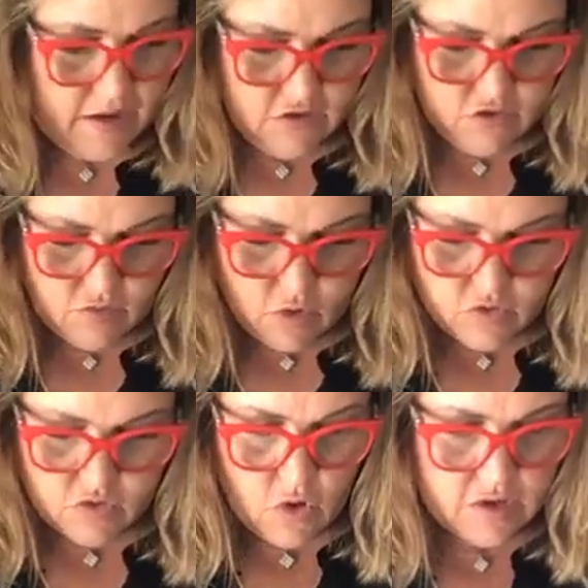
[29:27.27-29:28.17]
I'm gonna do the
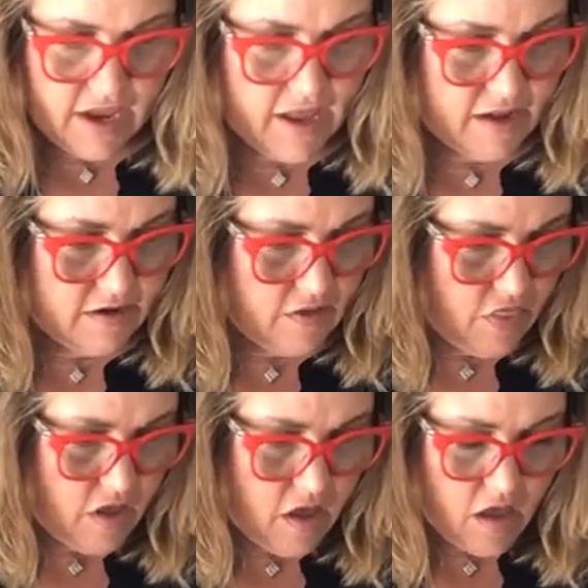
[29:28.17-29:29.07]
rose gold
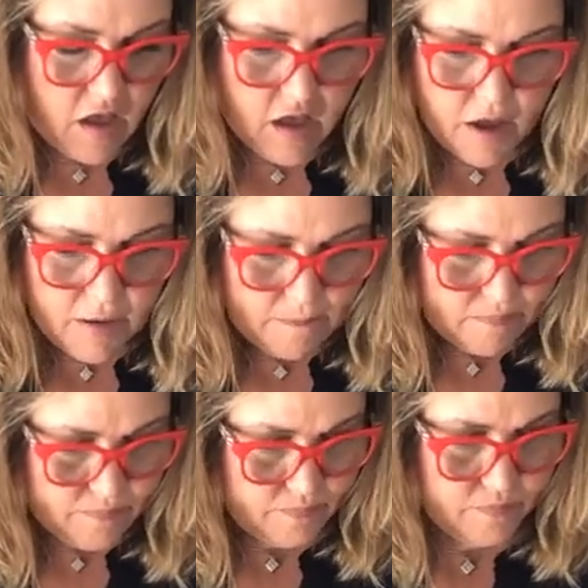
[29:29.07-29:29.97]
and the
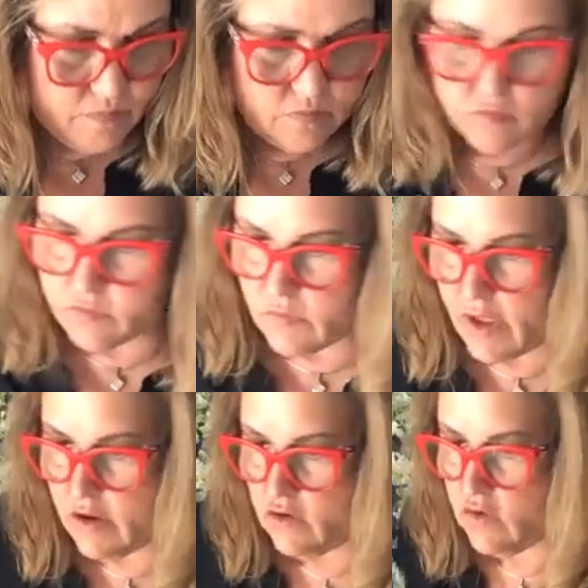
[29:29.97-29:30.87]
I'm
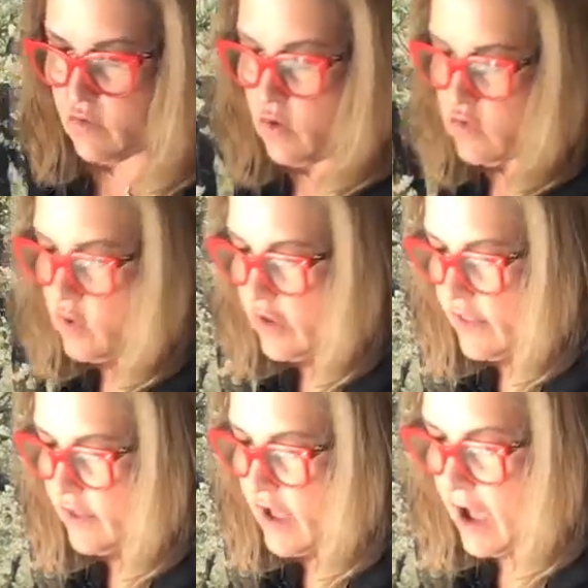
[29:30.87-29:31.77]
gonna do the rose
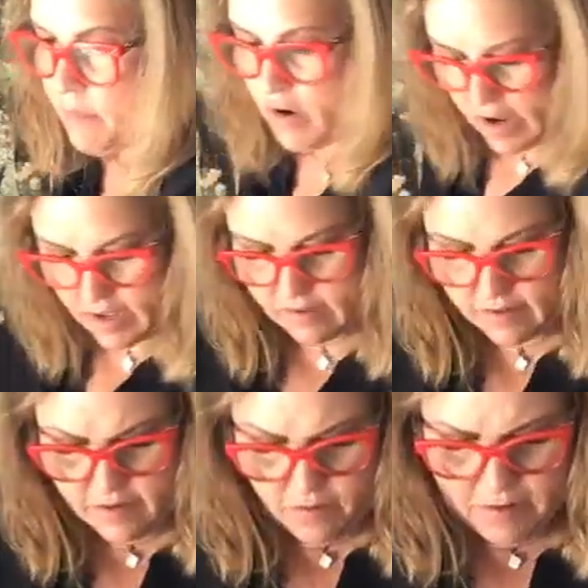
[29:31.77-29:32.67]
gold and the copper, I
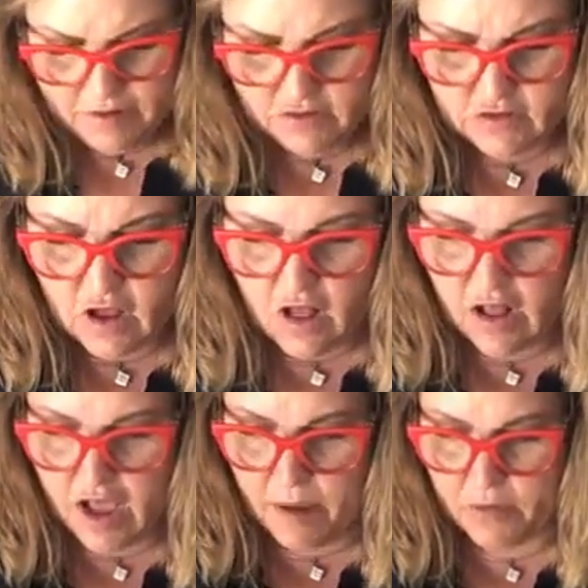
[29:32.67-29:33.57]
guess, or maybe just
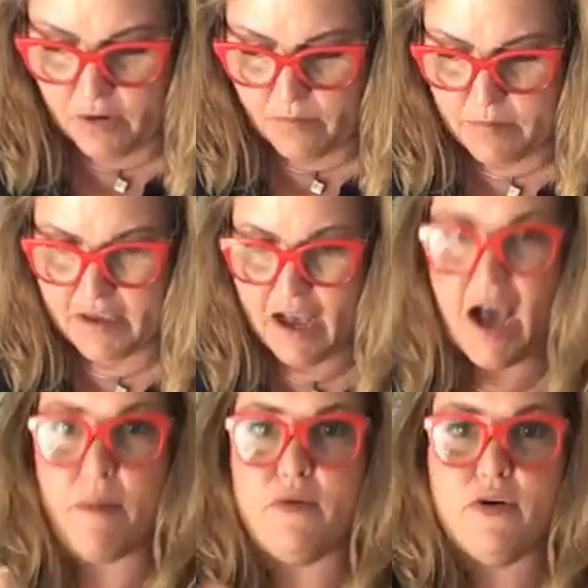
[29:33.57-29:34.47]
all copper. Maybe
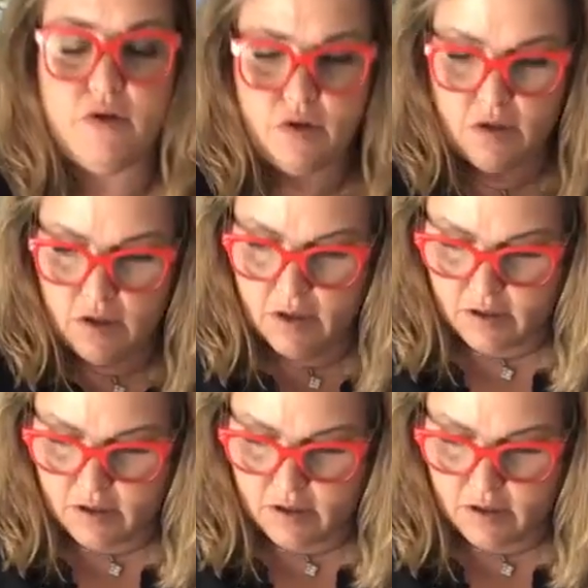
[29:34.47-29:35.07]
copper.